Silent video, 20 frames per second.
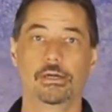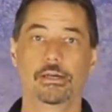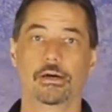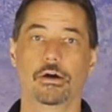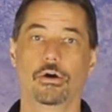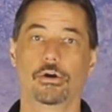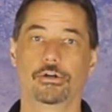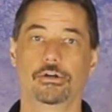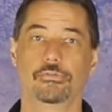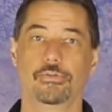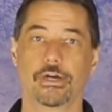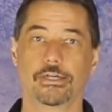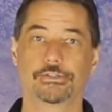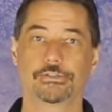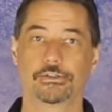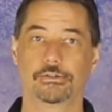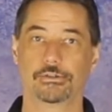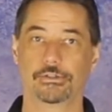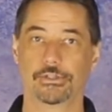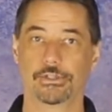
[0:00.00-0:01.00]
all your
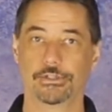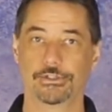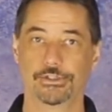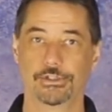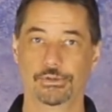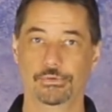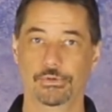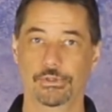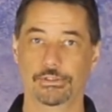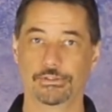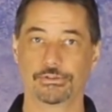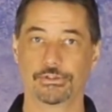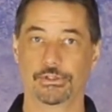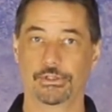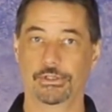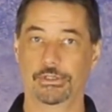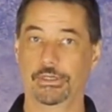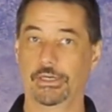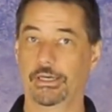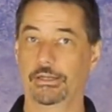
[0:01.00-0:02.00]
vascular tissue is going
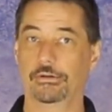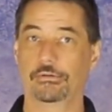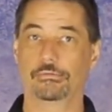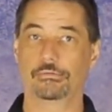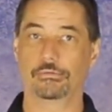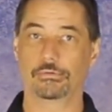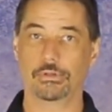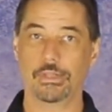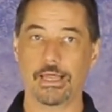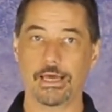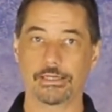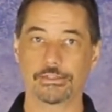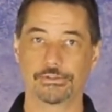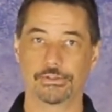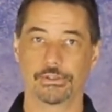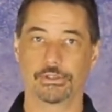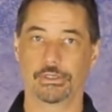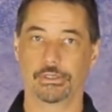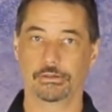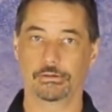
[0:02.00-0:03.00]
to get relaxed
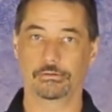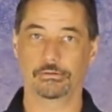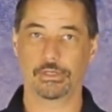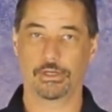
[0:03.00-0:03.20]
again,